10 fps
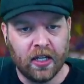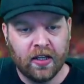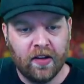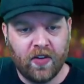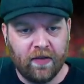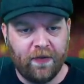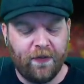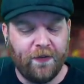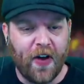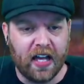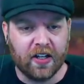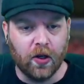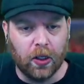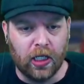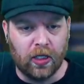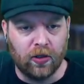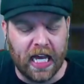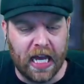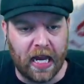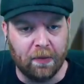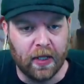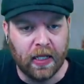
They've done fuck all game.